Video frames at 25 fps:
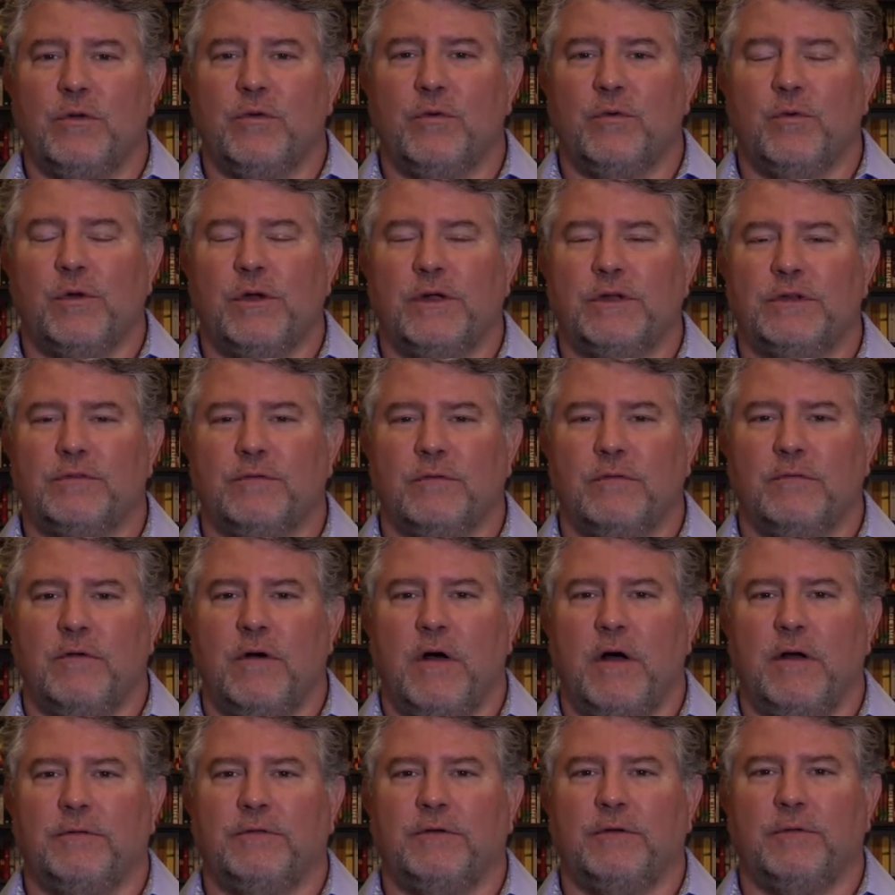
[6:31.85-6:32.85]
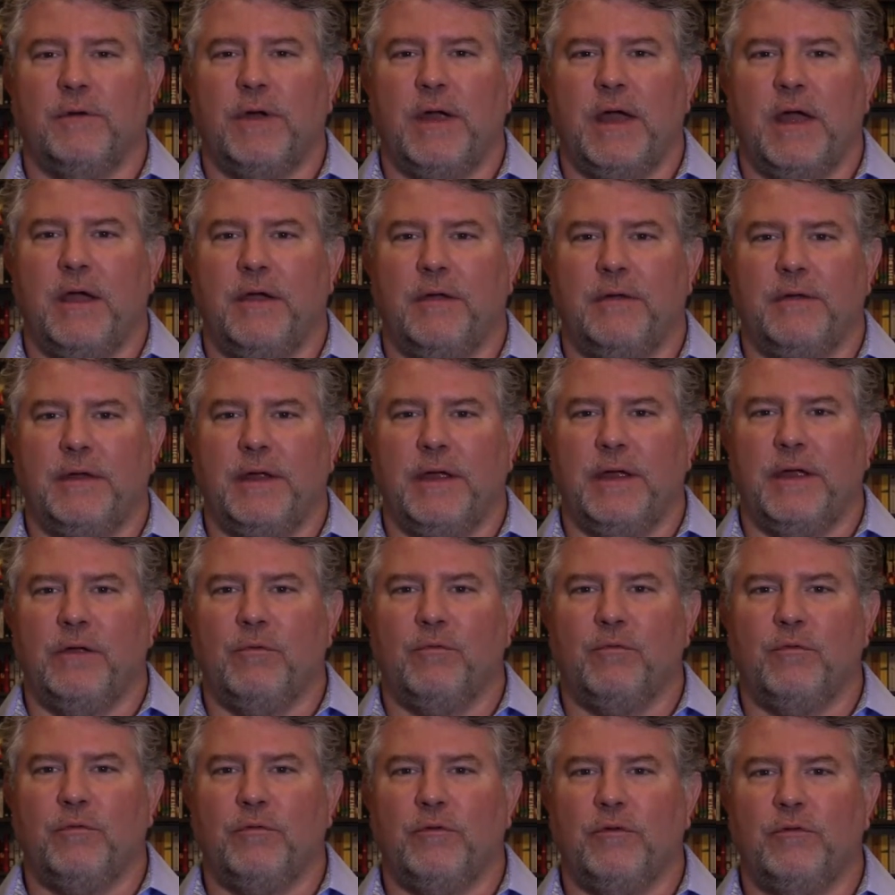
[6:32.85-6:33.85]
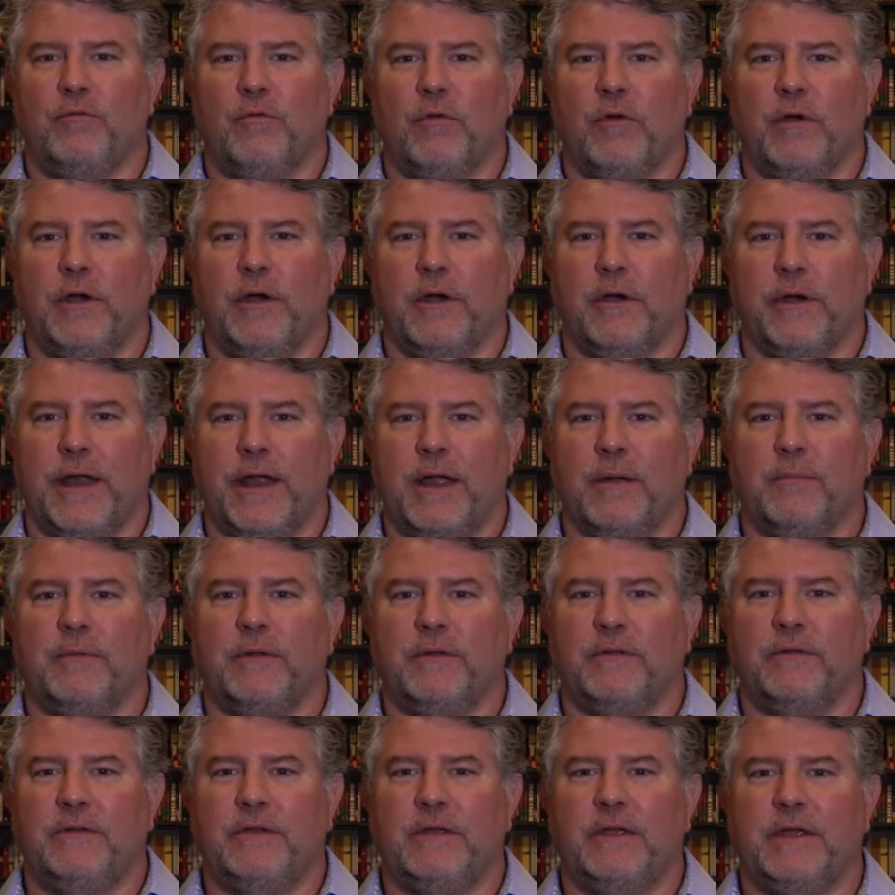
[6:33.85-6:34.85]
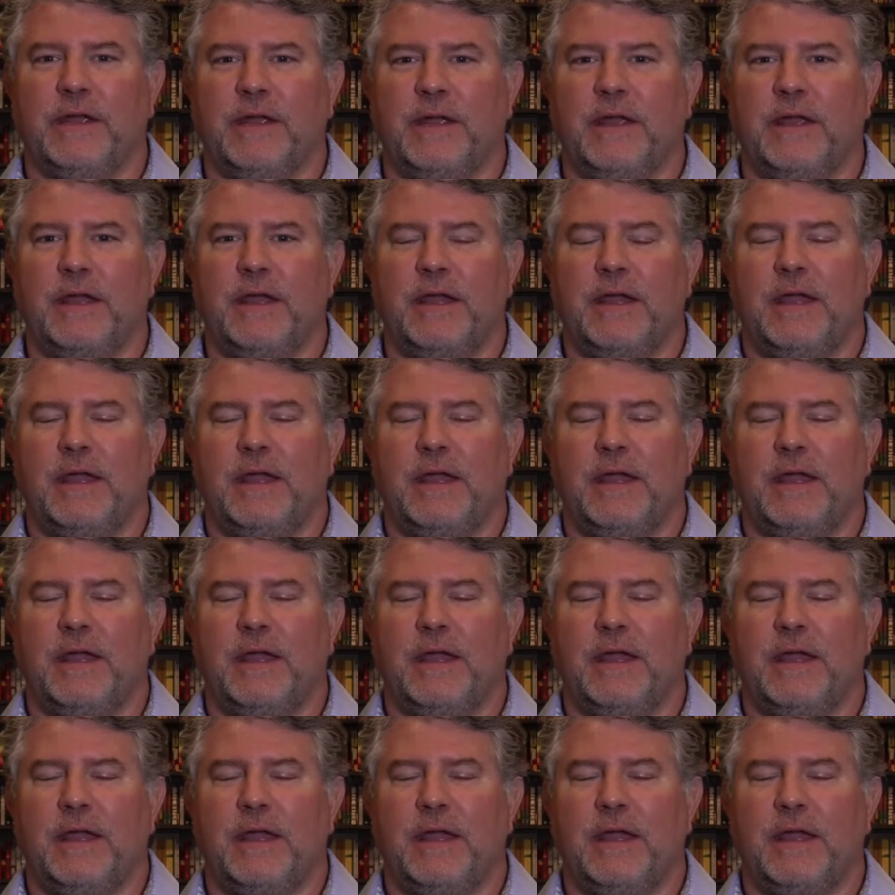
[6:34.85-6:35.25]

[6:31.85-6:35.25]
which revolves around a wounded warrior amputee